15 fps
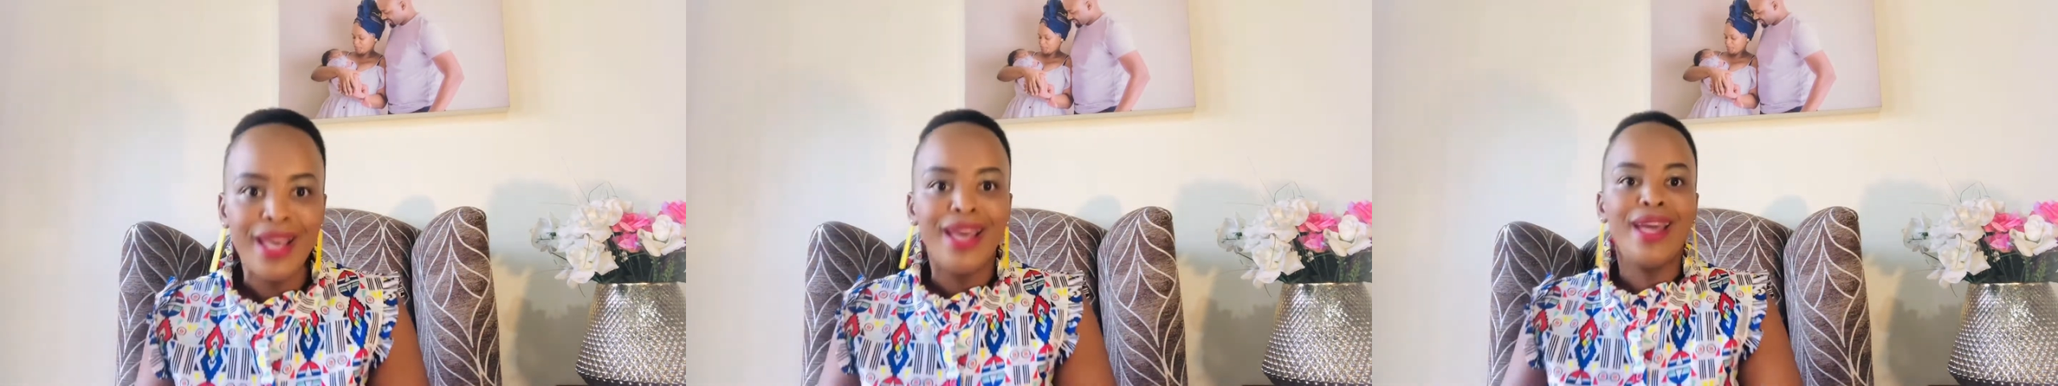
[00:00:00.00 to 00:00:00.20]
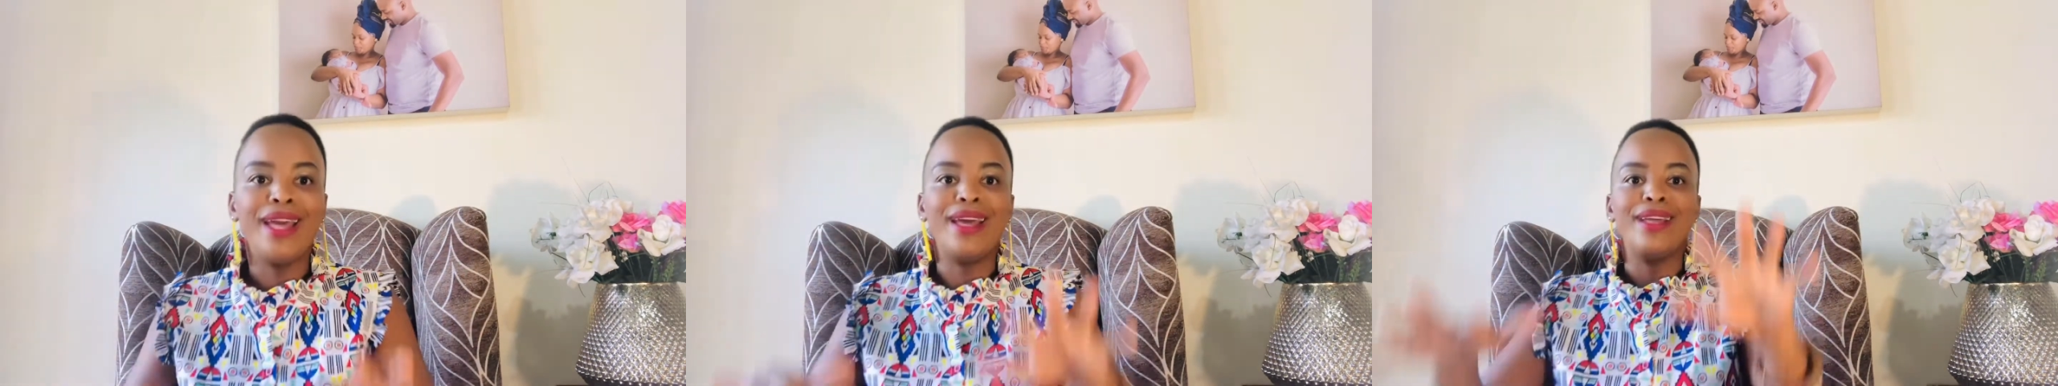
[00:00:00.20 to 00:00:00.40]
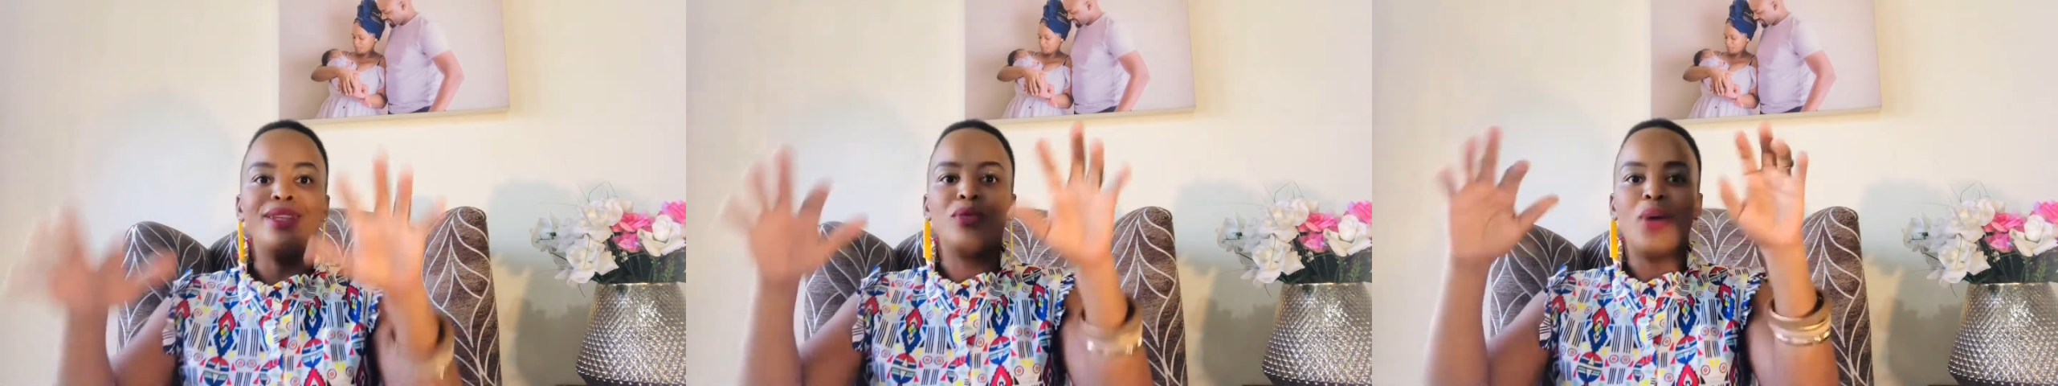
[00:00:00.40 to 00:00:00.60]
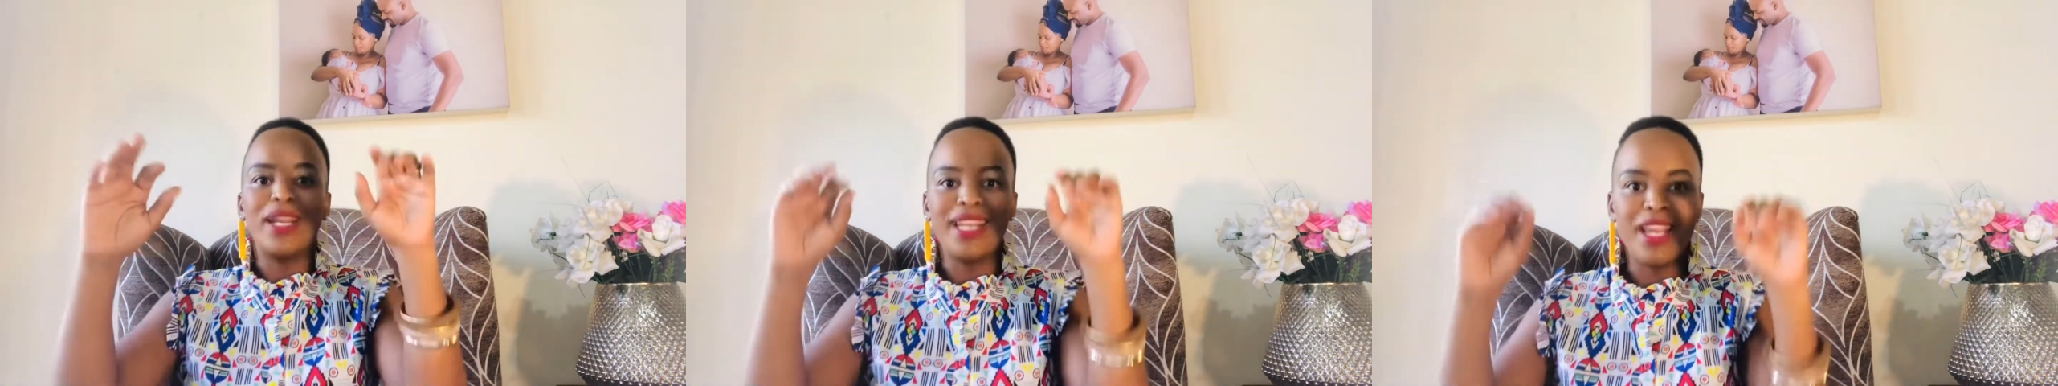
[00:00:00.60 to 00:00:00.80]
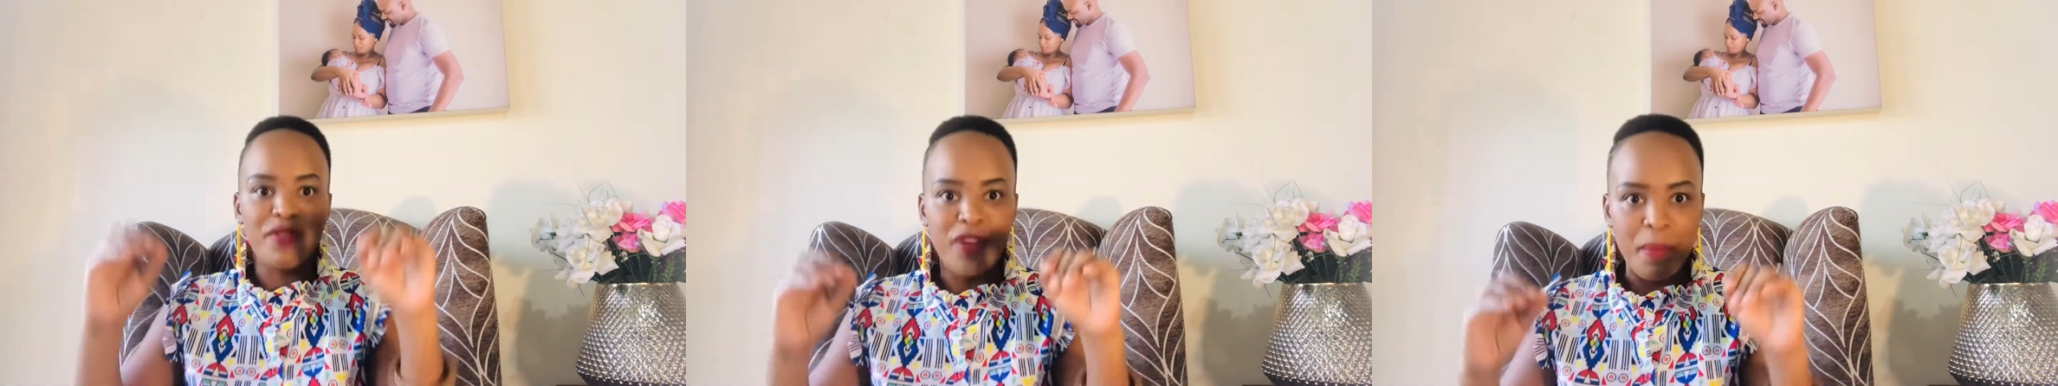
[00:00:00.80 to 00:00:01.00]
and
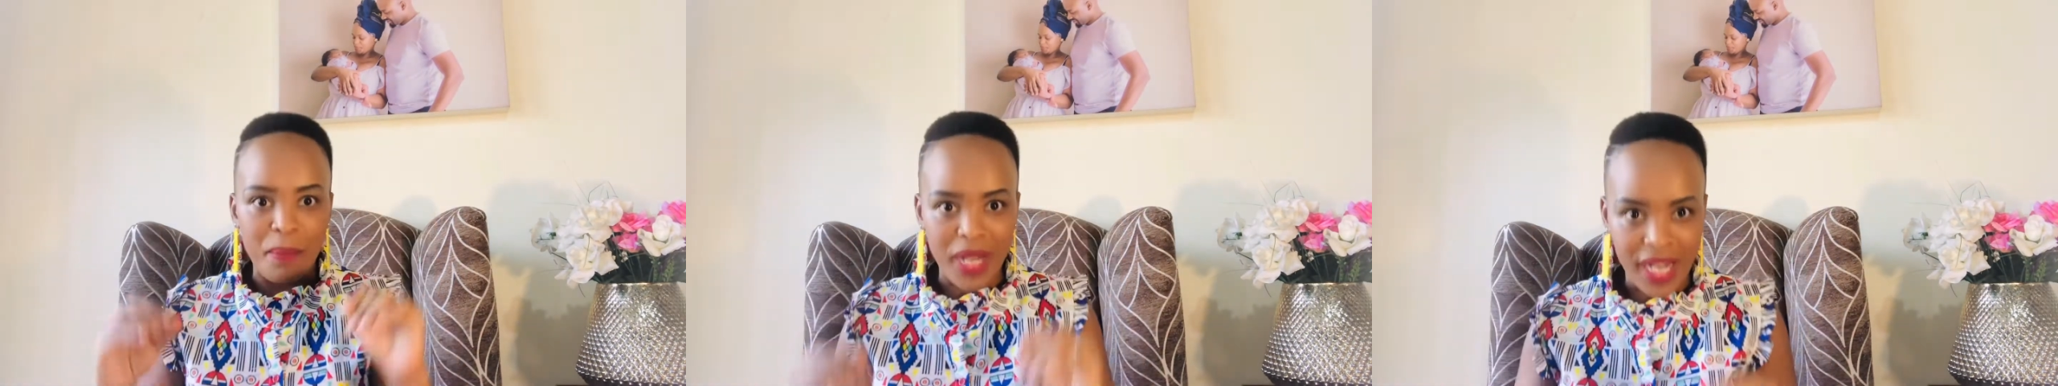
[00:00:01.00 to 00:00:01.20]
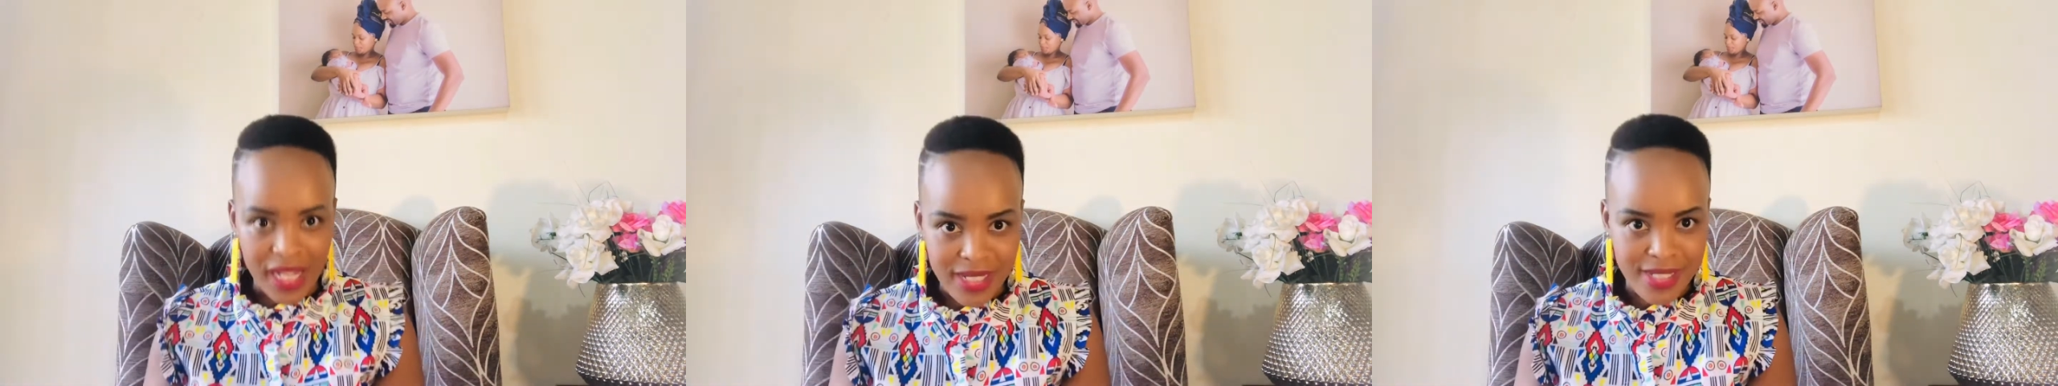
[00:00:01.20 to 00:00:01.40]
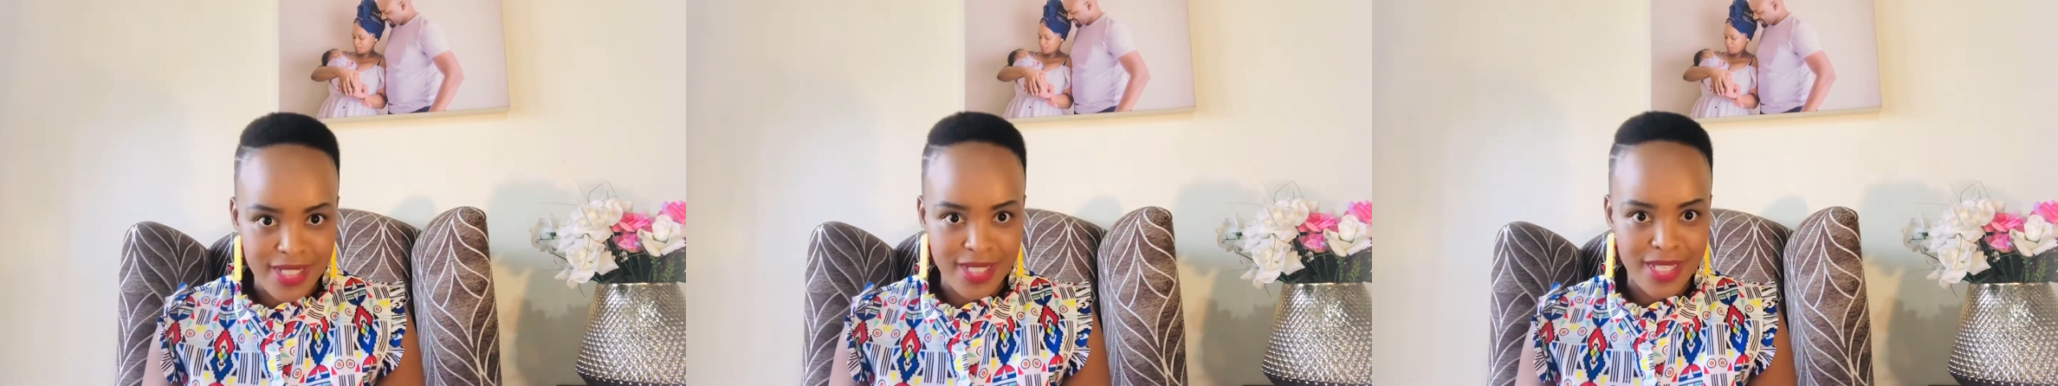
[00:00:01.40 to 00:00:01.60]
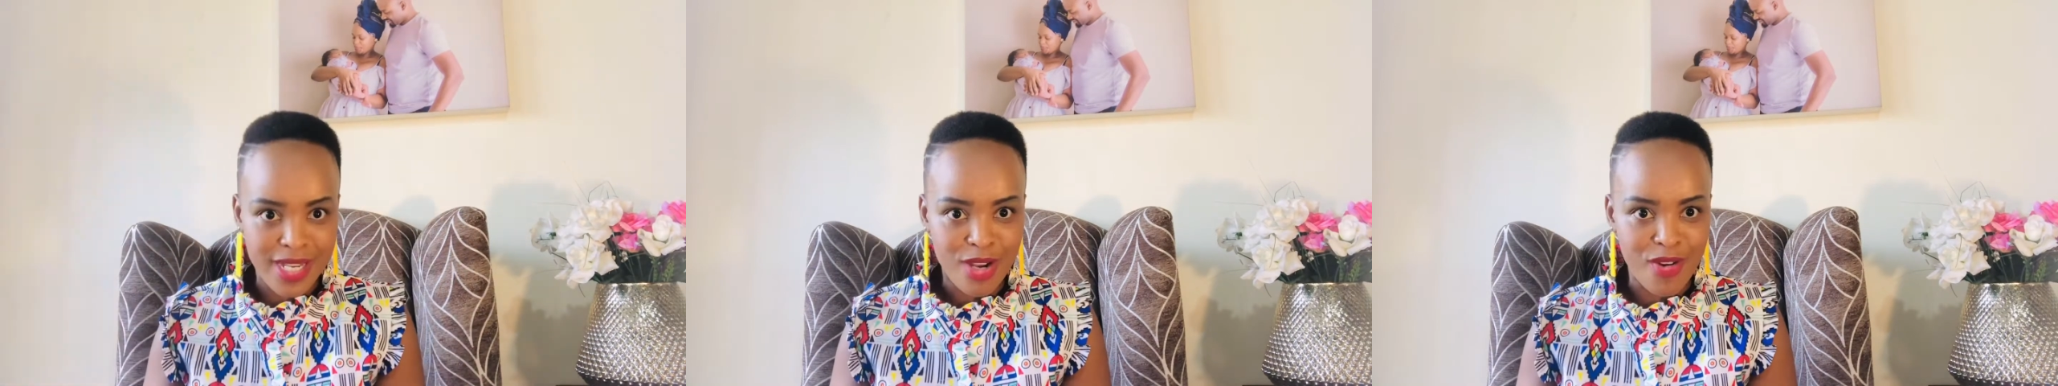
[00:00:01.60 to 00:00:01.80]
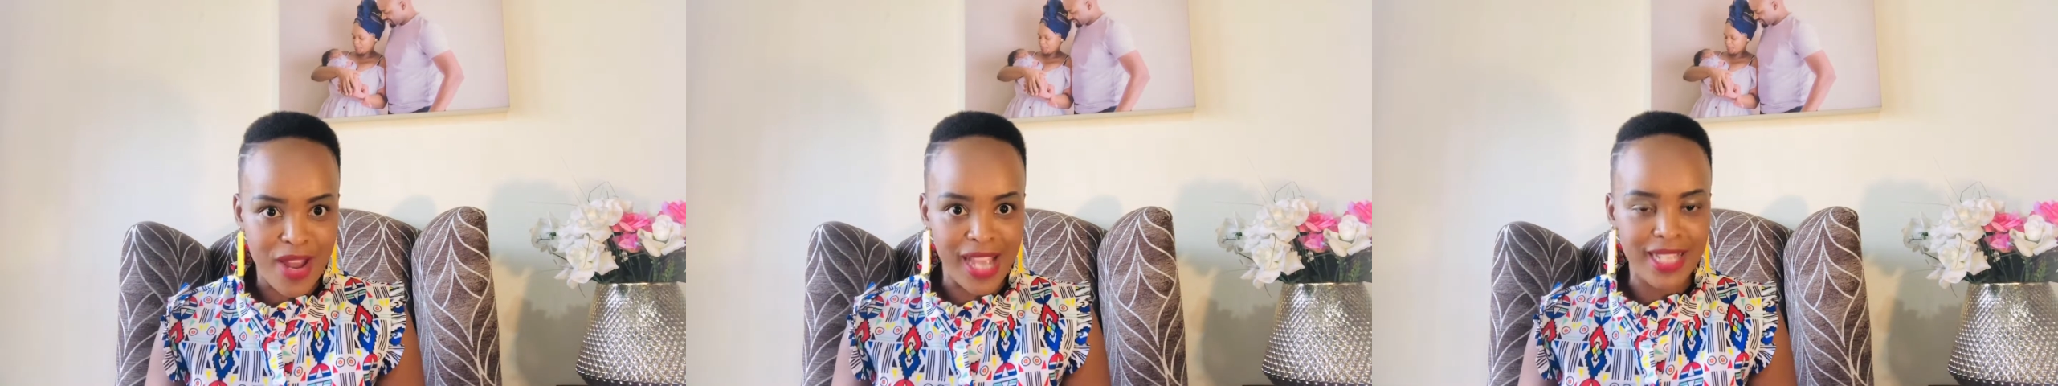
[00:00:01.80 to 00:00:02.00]
whatever blessed,
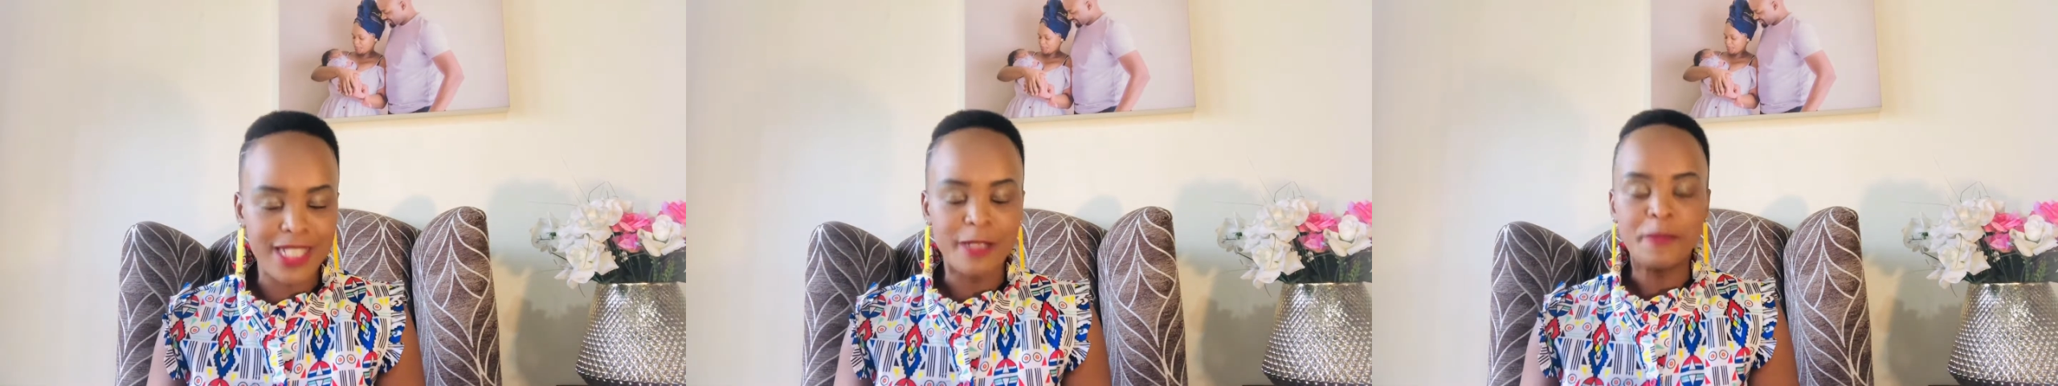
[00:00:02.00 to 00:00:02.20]
right?